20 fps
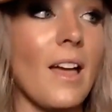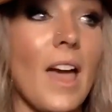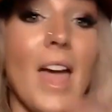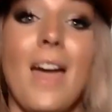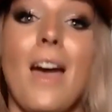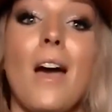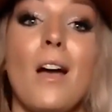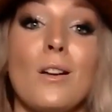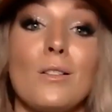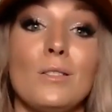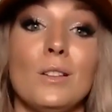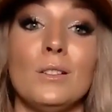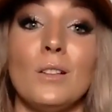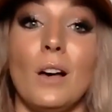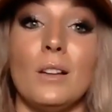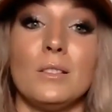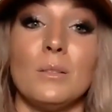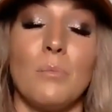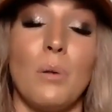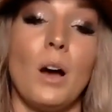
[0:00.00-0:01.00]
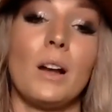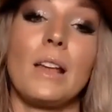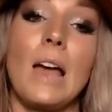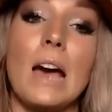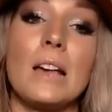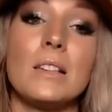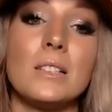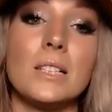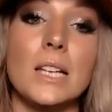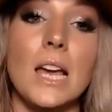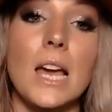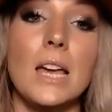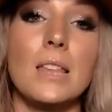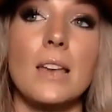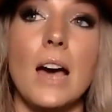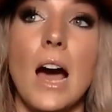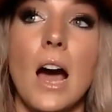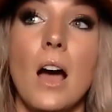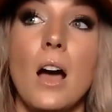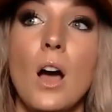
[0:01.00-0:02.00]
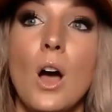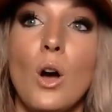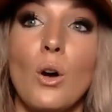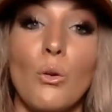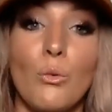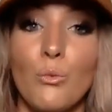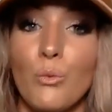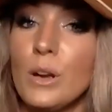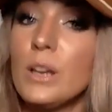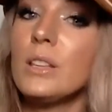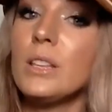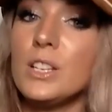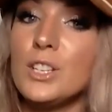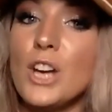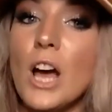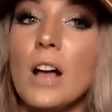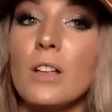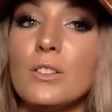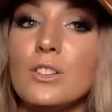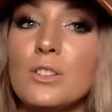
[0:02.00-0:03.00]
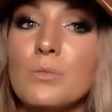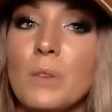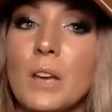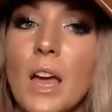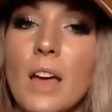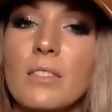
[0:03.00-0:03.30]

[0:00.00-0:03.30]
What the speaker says: hey, I heard this awesome podcast today that really challenged me.